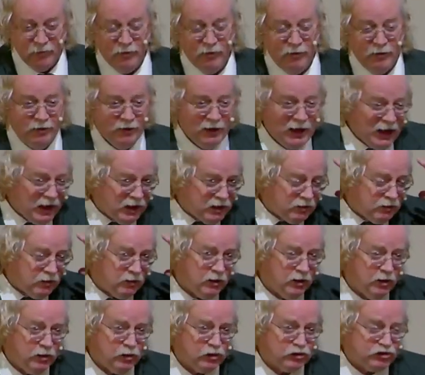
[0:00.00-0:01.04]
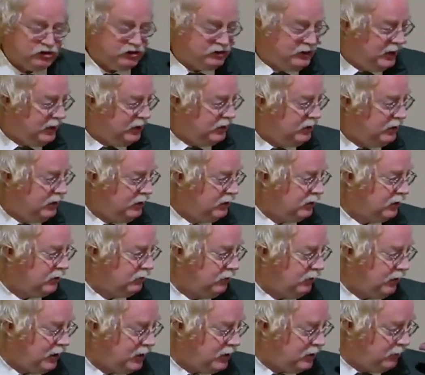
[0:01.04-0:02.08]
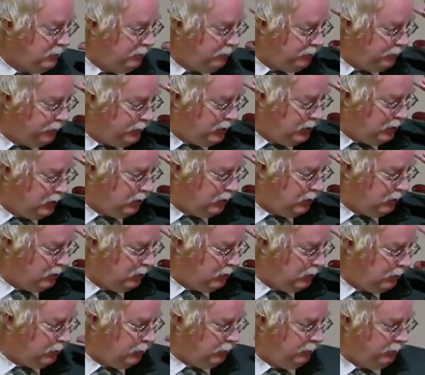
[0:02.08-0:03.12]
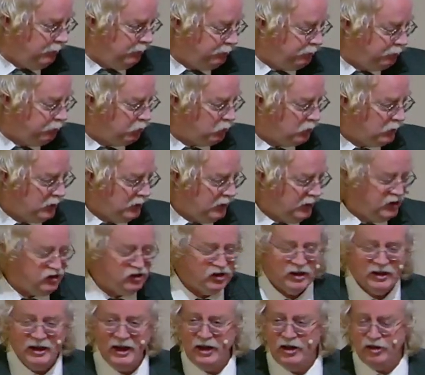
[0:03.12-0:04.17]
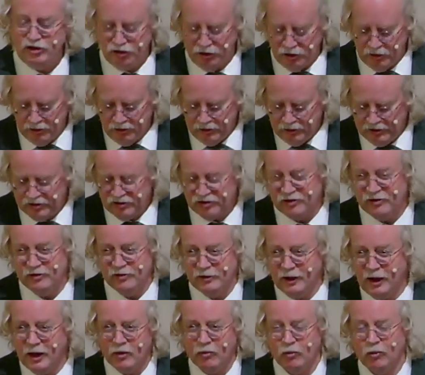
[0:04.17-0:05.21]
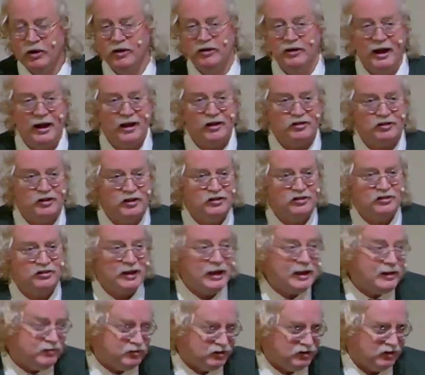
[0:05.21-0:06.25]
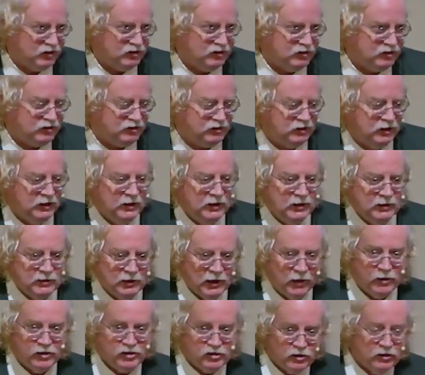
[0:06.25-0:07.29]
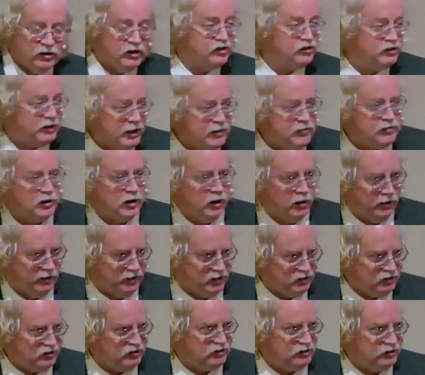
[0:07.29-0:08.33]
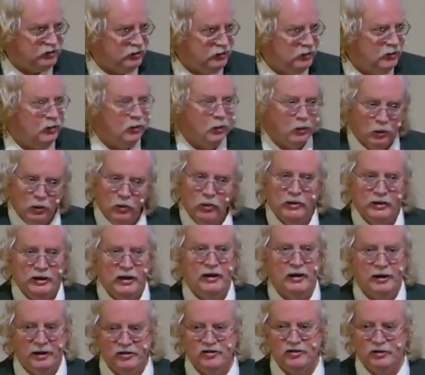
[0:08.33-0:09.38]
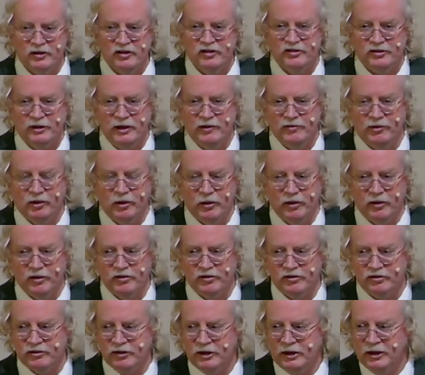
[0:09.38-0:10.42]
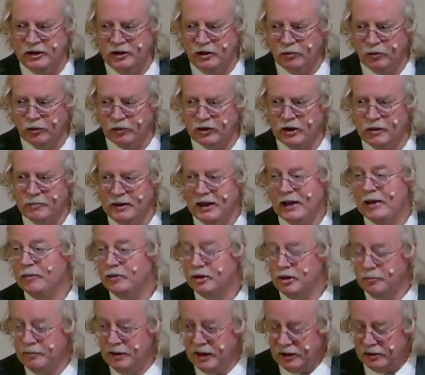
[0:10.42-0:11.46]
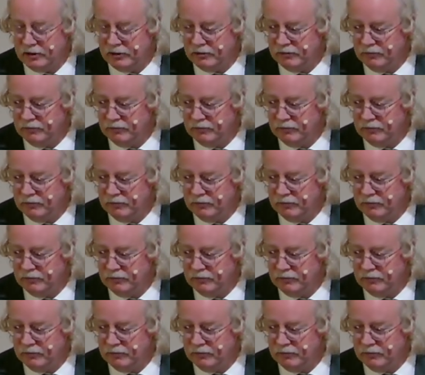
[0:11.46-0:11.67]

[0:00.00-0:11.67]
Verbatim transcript: that understanding and that uh, education is not what actually saves us. Now, it's going to safeguard us. Oh, yeah, it's going to safeguard us. We're going to be able to make